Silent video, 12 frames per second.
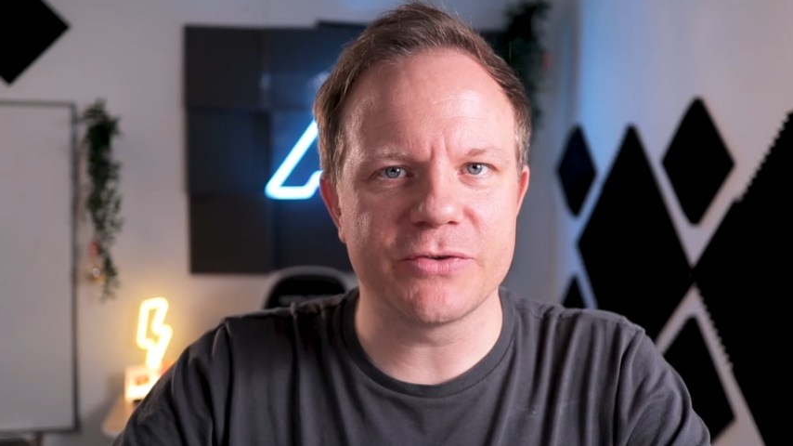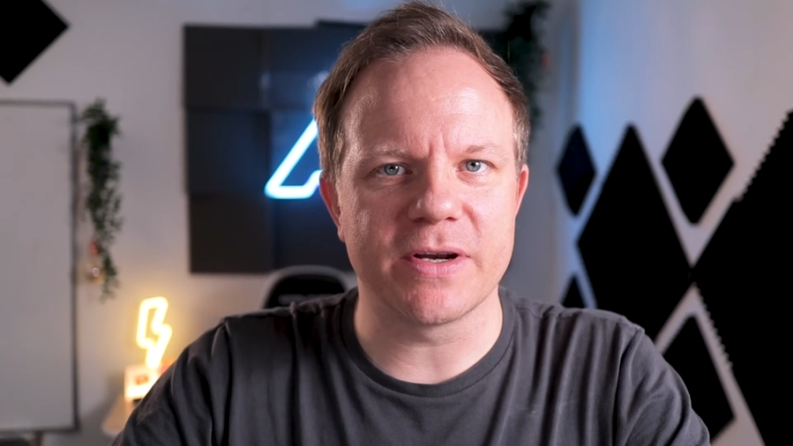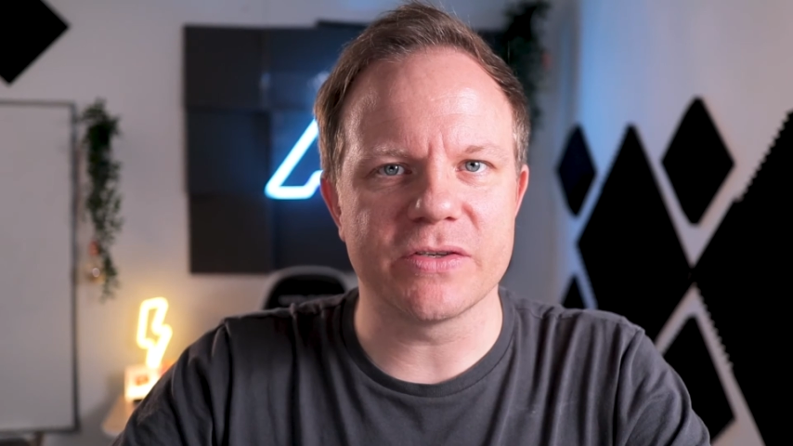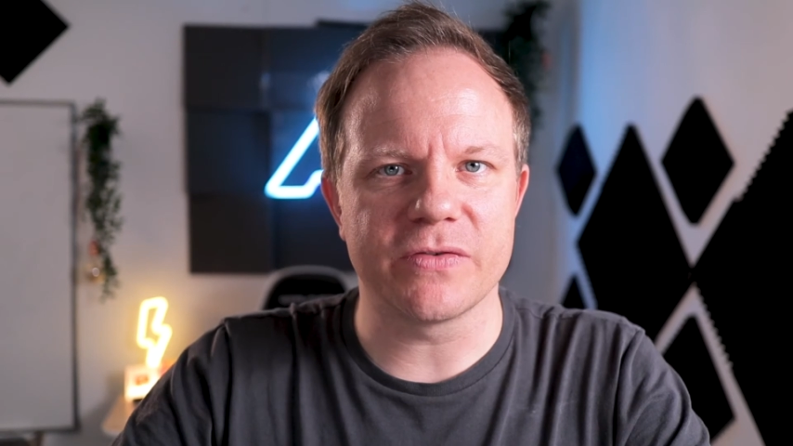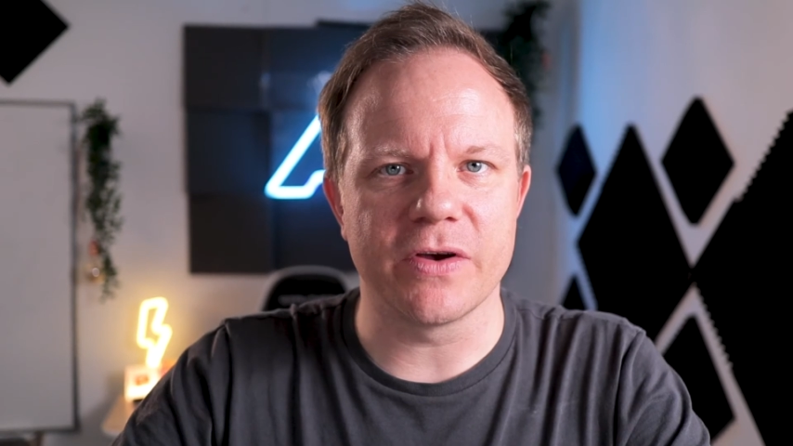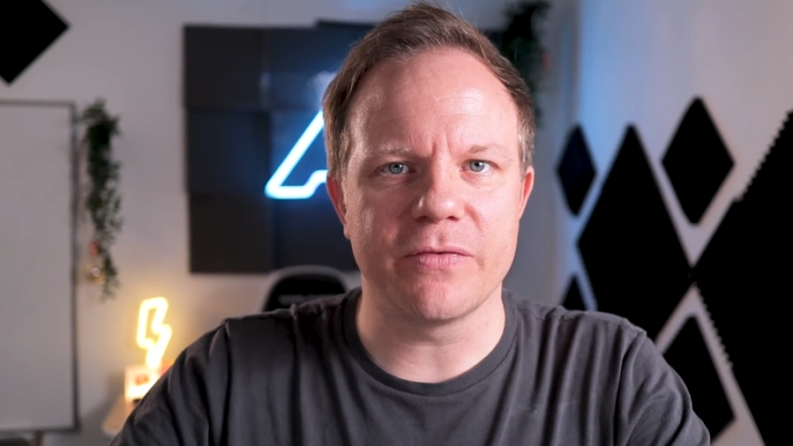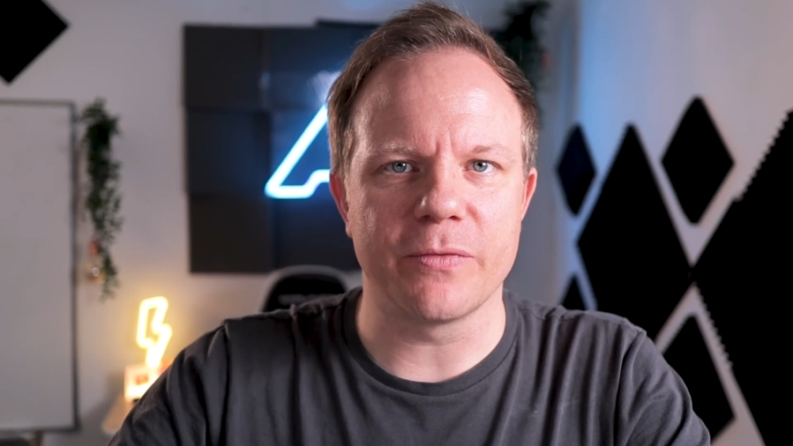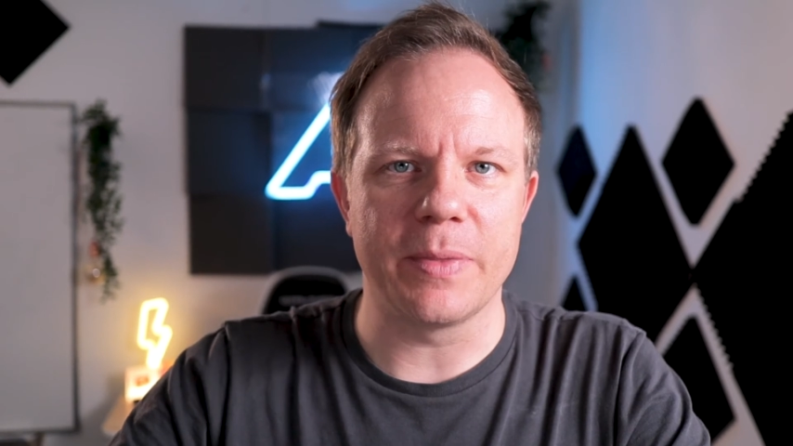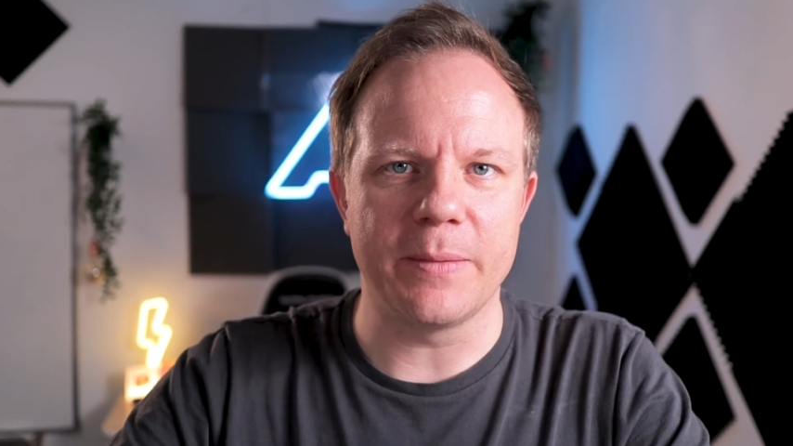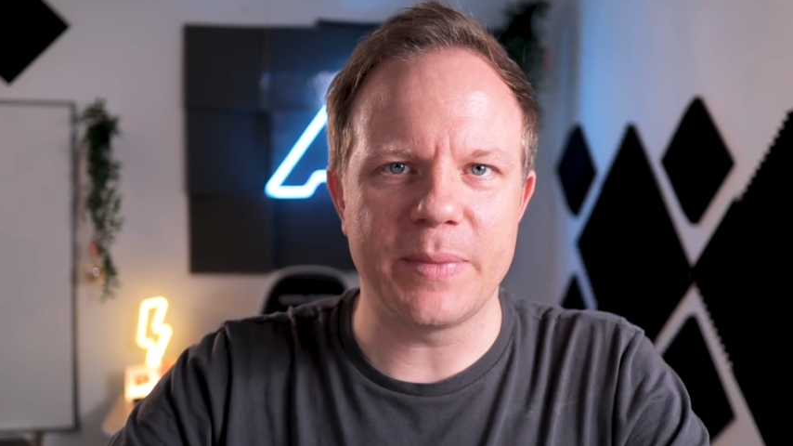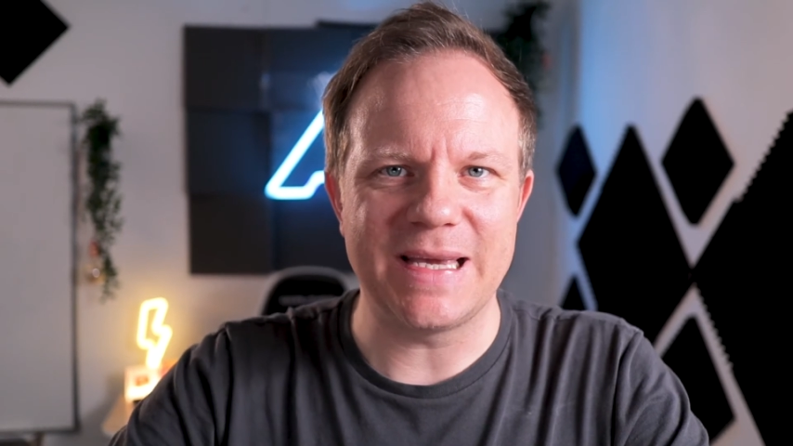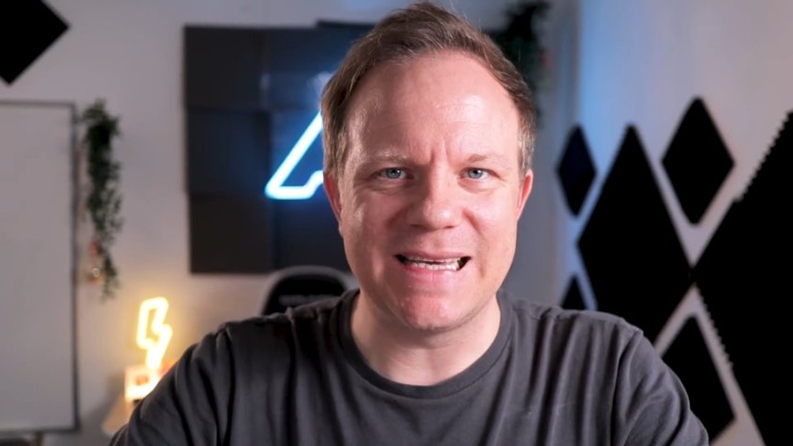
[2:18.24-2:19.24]
transfer from
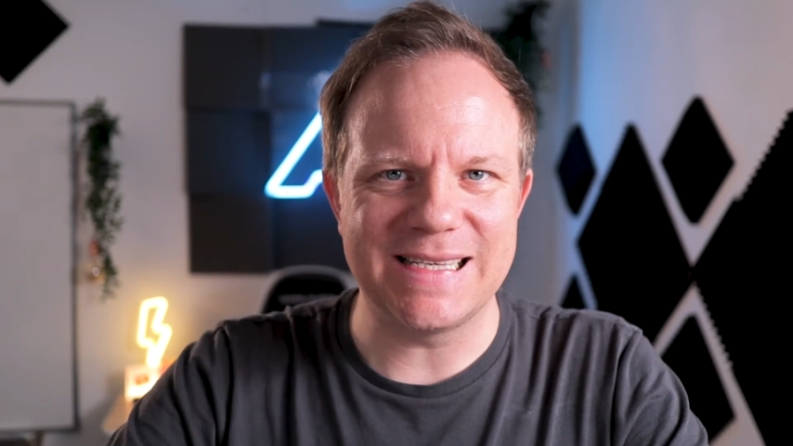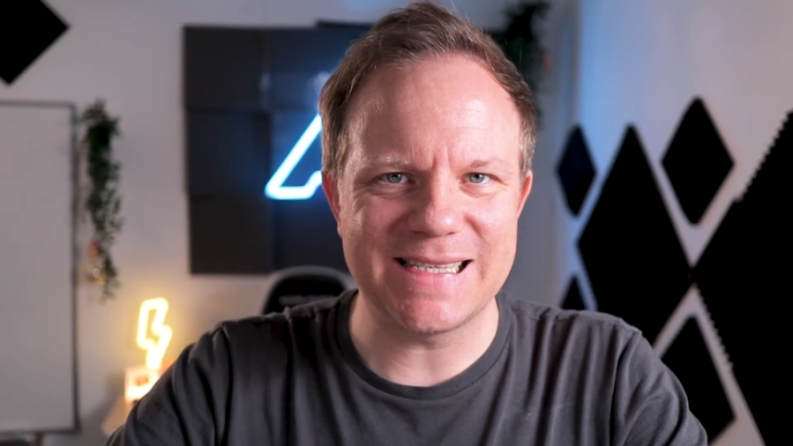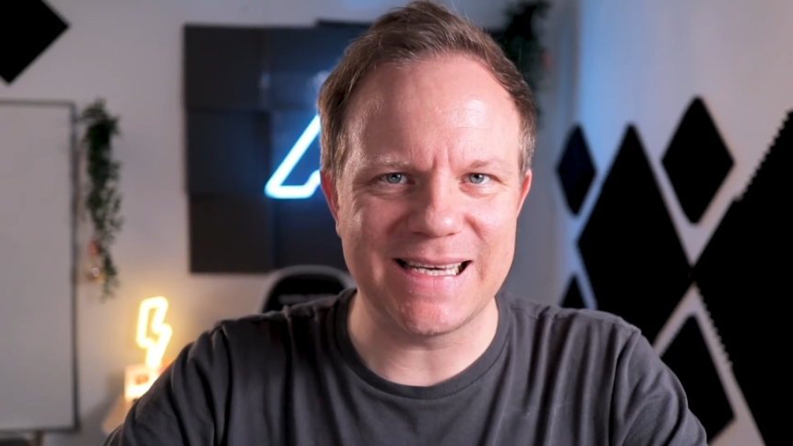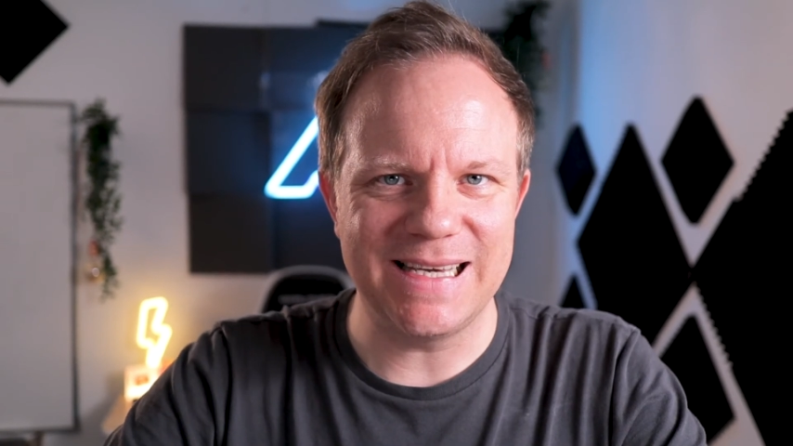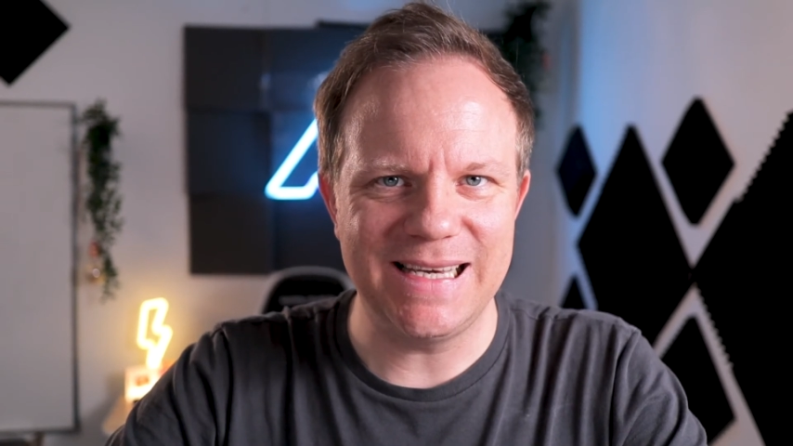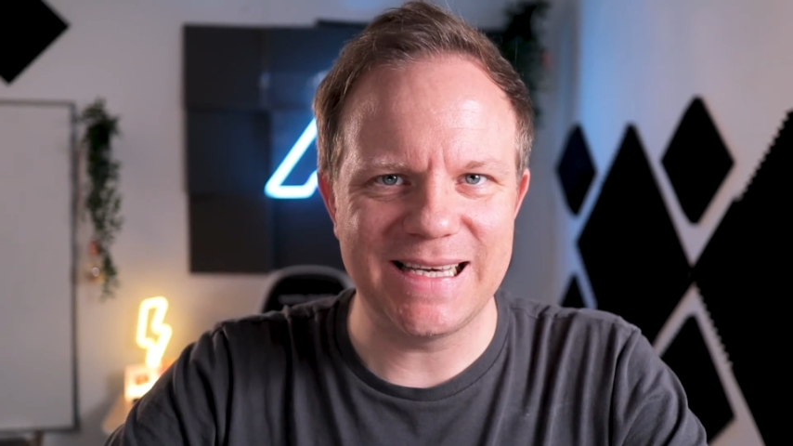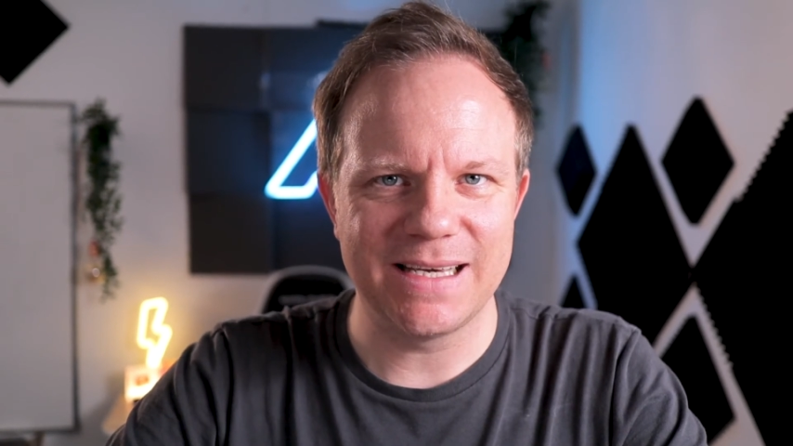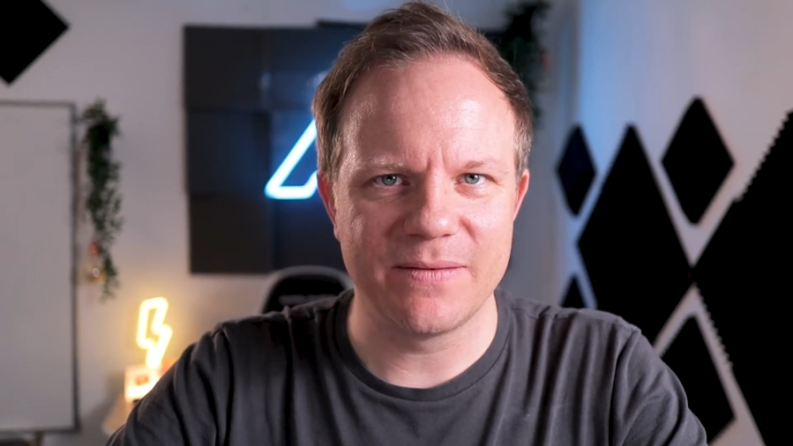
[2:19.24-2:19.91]
the PC